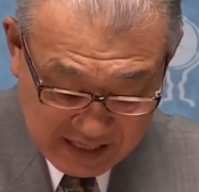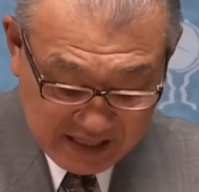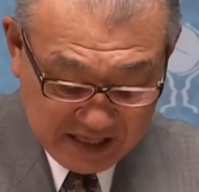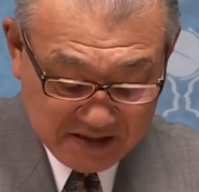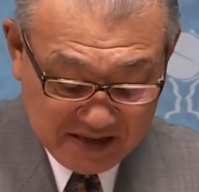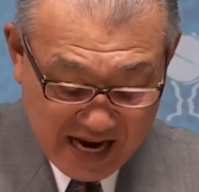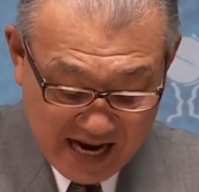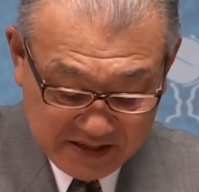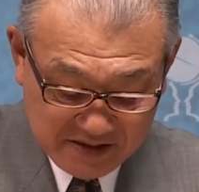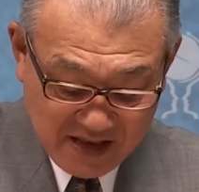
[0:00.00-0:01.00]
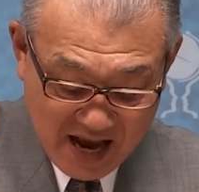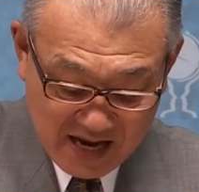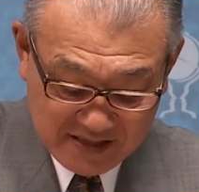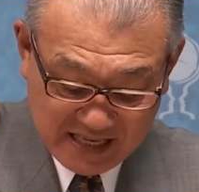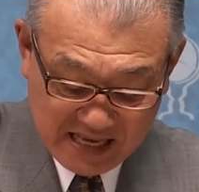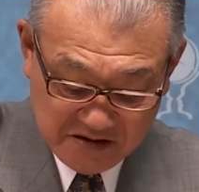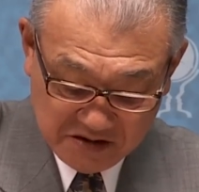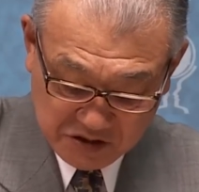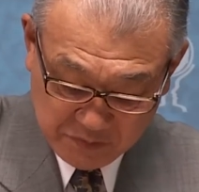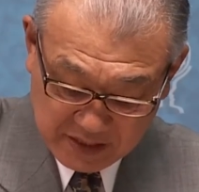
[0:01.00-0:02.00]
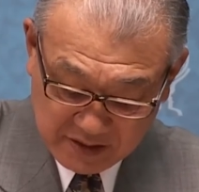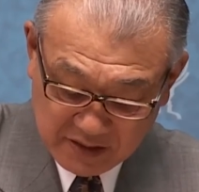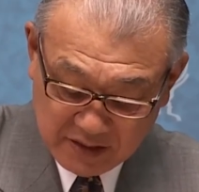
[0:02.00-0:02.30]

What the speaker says: disguised as Englishmen,